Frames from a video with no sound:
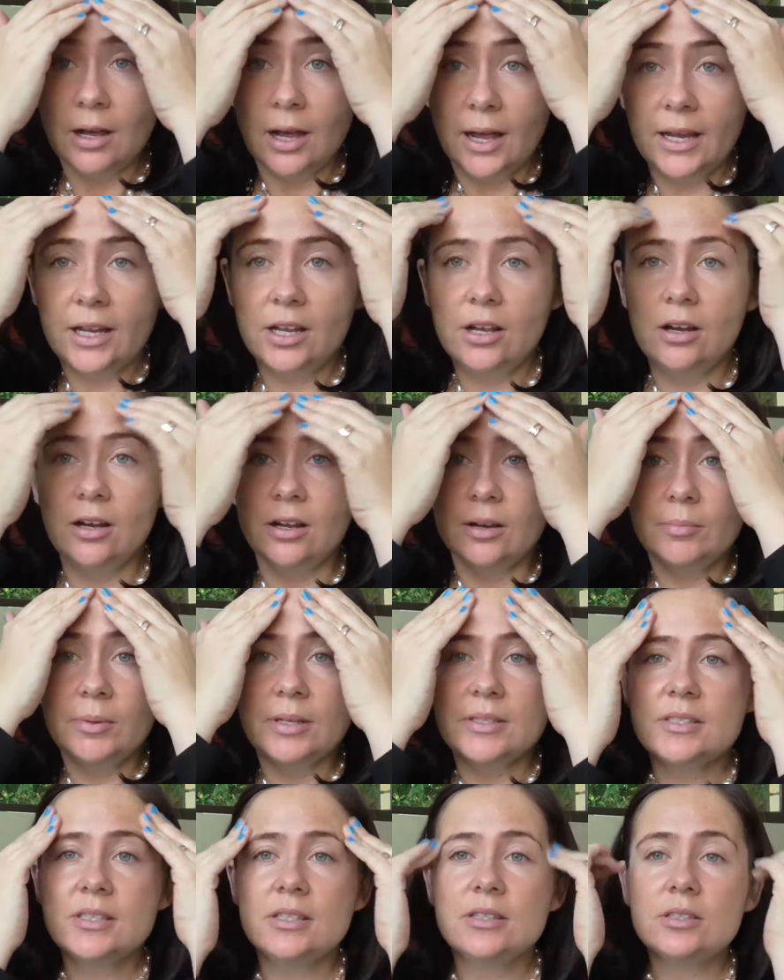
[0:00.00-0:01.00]
can't.
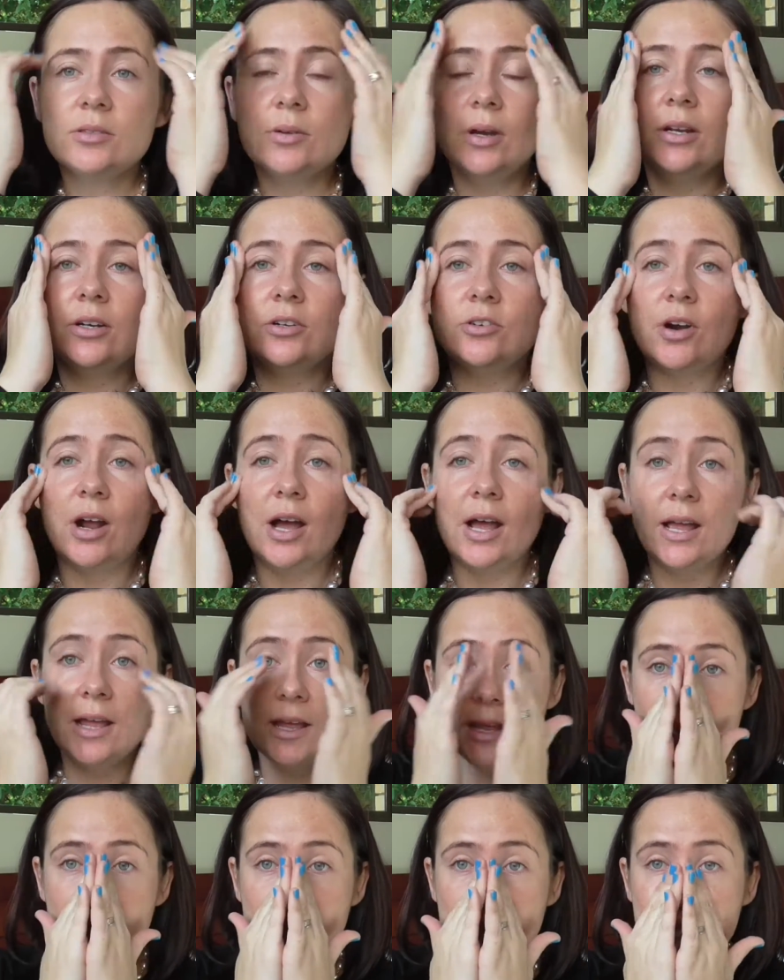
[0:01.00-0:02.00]
My skin's quite
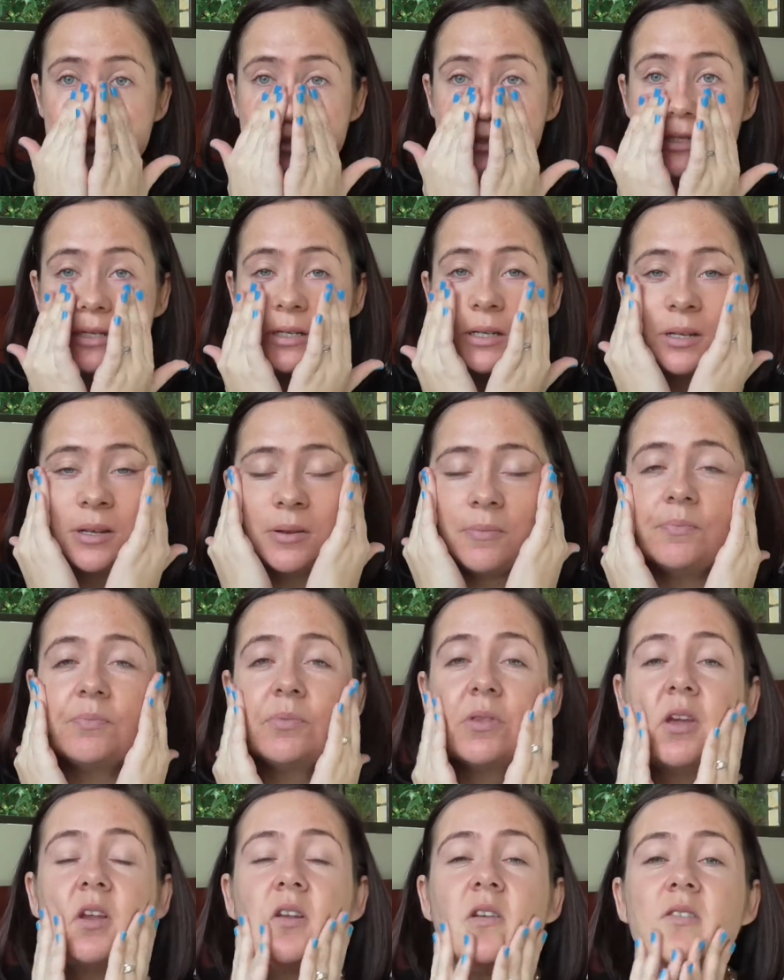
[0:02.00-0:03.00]
dry and
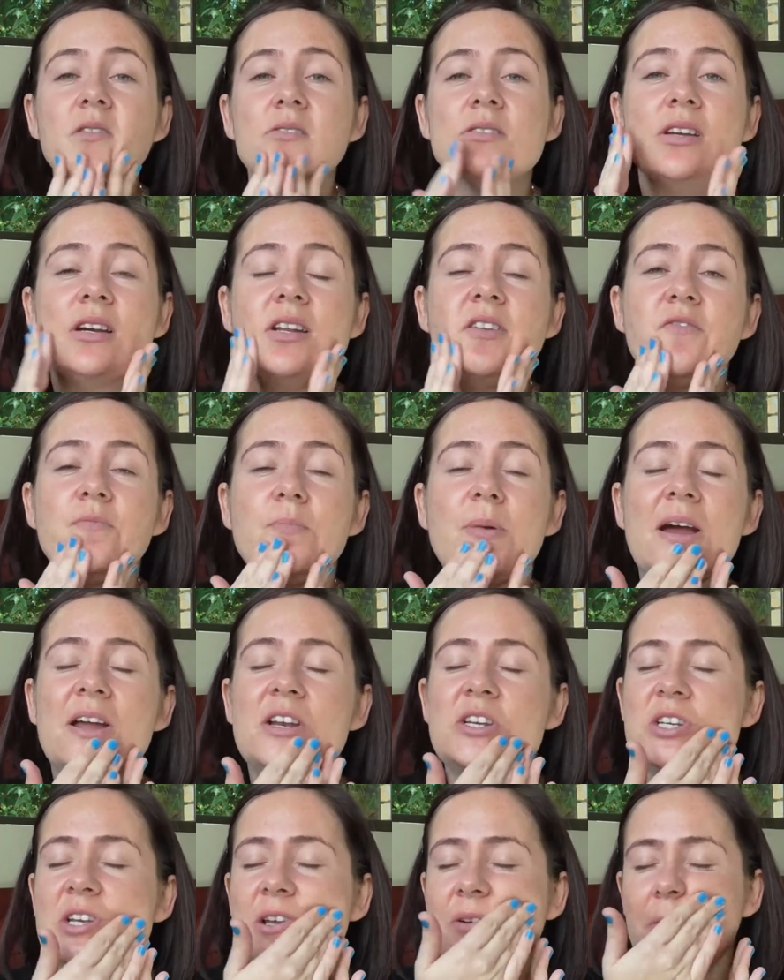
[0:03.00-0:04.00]
it looks kind of
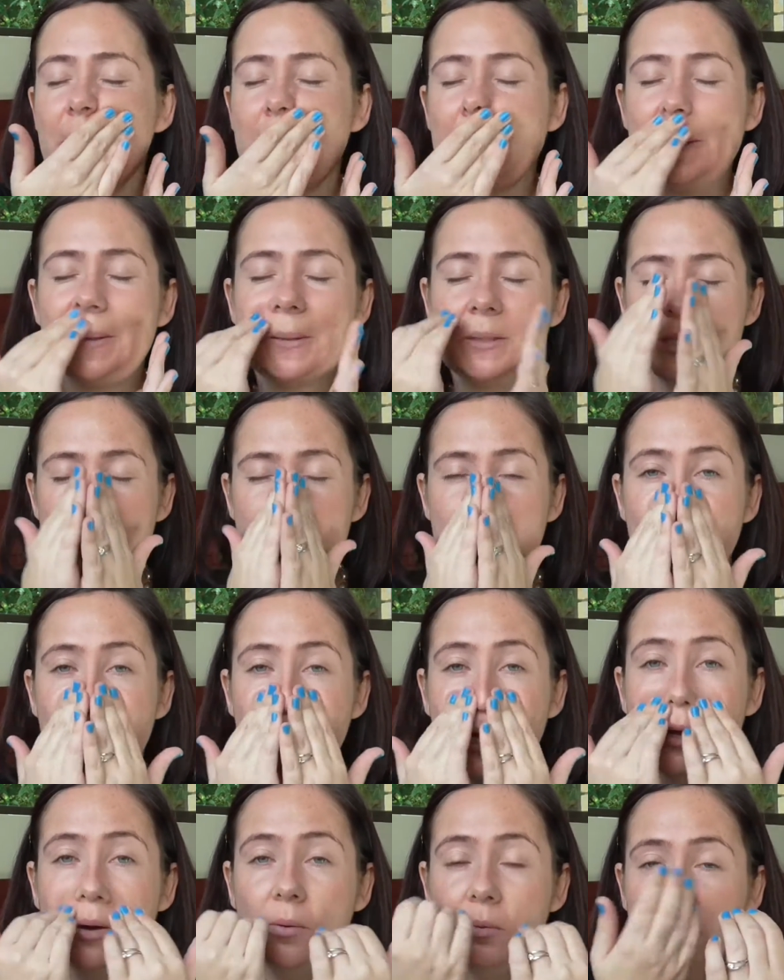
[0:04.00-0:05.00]
patchy if I don't
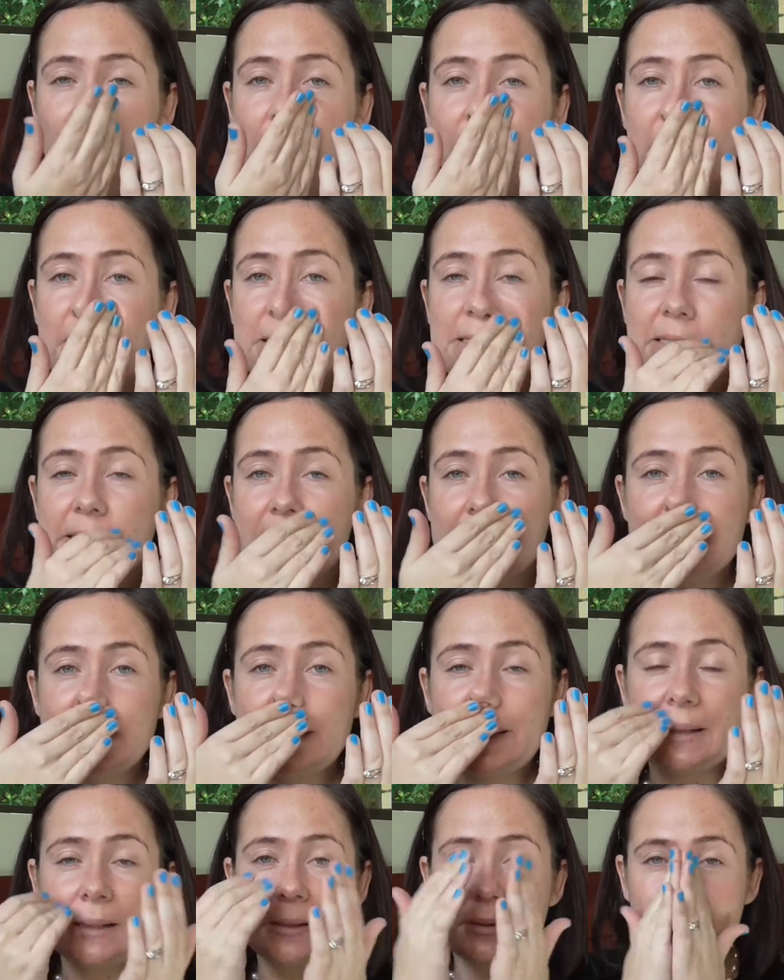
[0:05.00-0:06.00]
work it into the
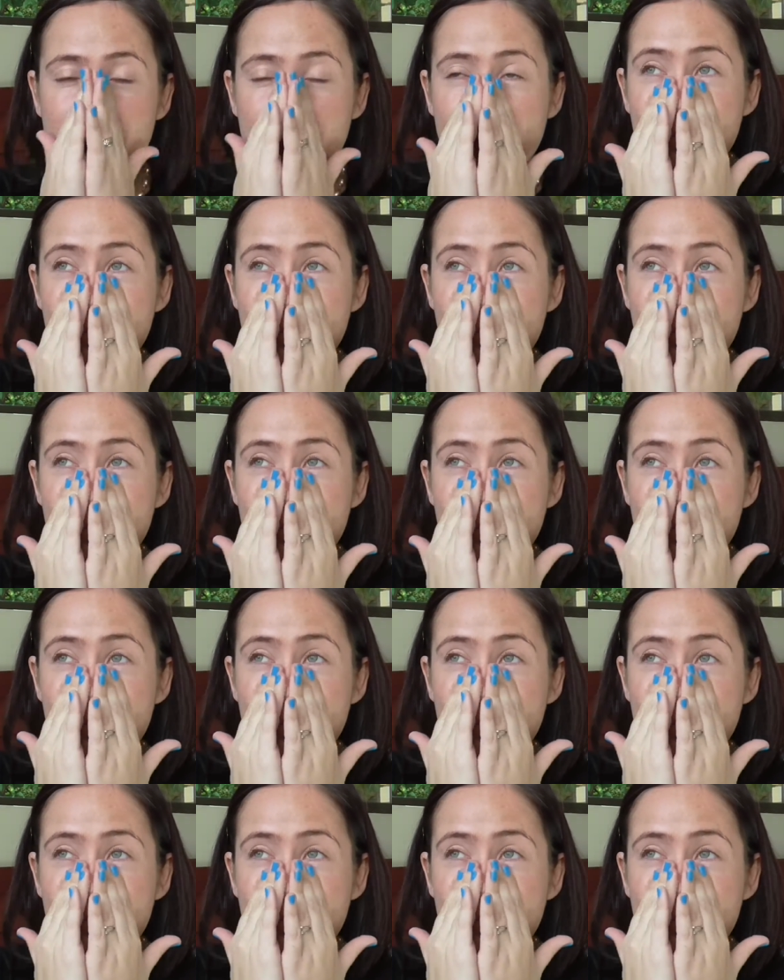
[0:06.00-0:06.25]
skin.